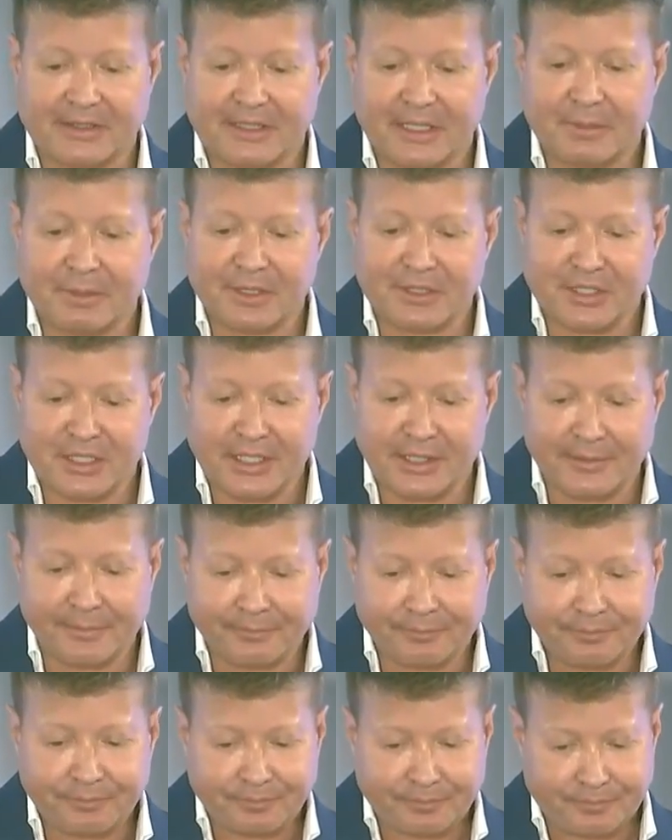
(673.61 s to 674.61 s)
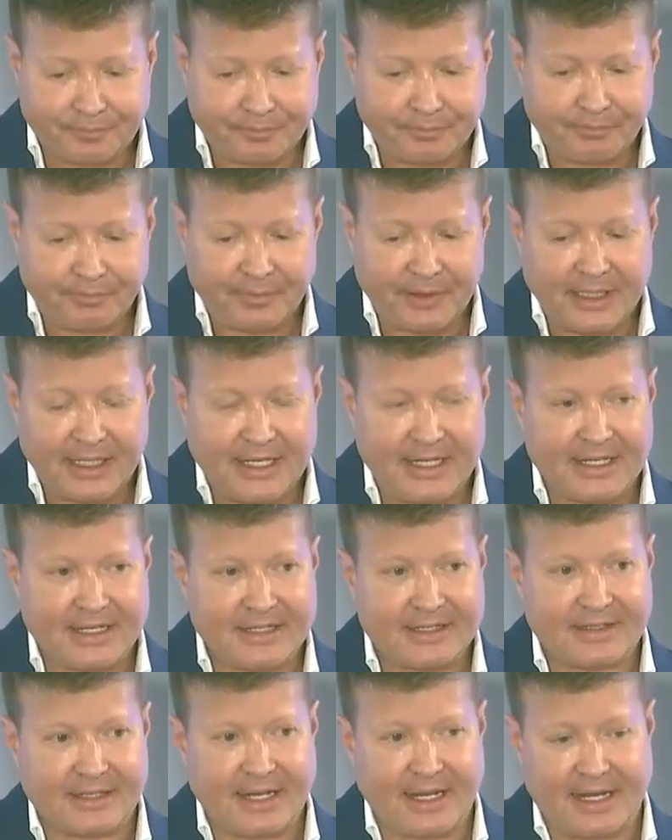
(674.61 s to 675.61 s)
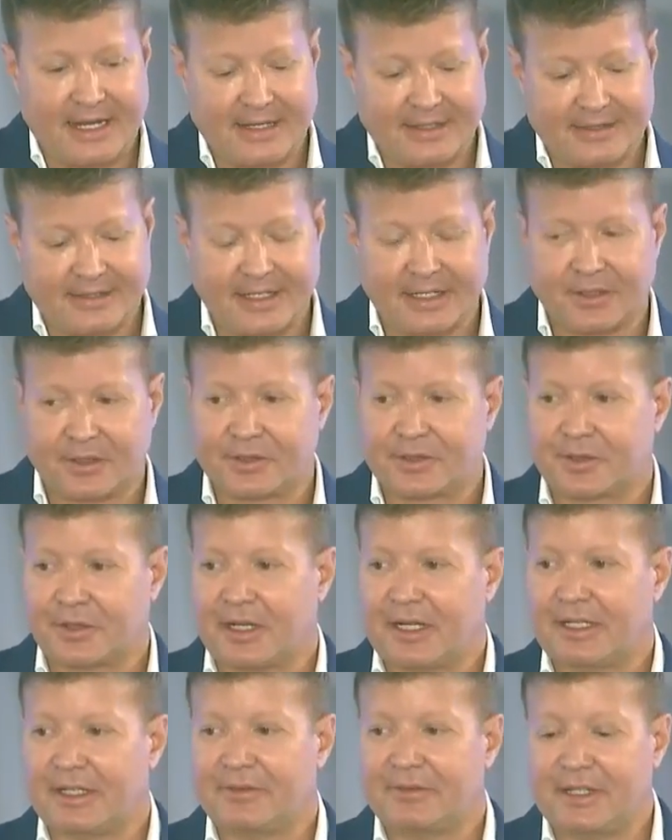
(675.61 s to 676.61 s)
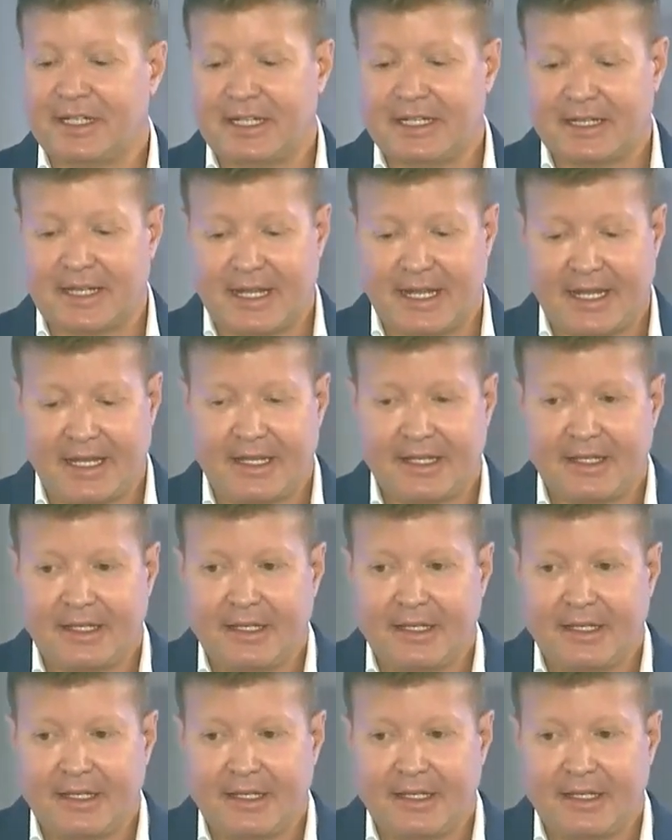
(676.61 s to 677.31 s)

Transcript: CpG is a single strand of DNA